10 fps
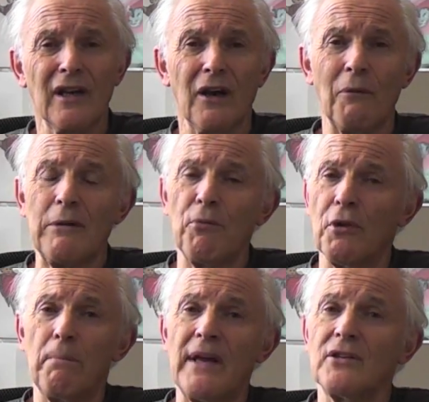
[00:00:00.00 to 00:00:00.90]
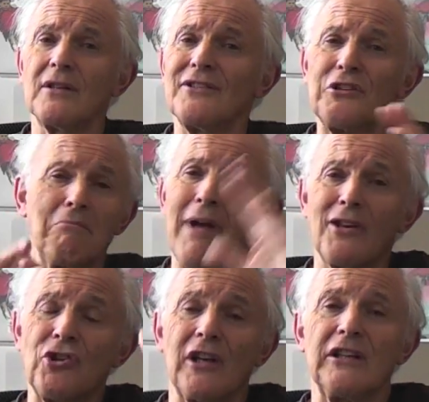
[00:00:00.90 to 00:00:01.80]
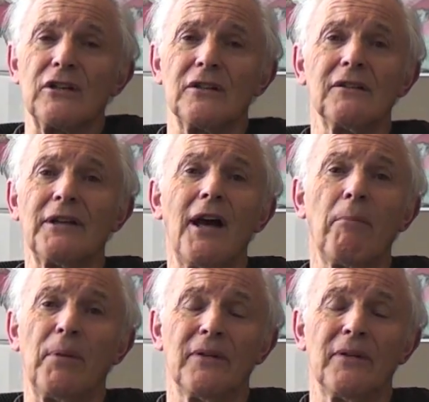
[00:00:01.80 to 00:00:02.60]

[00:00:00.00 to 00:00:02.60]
and when he put the pentagons it magically curled up.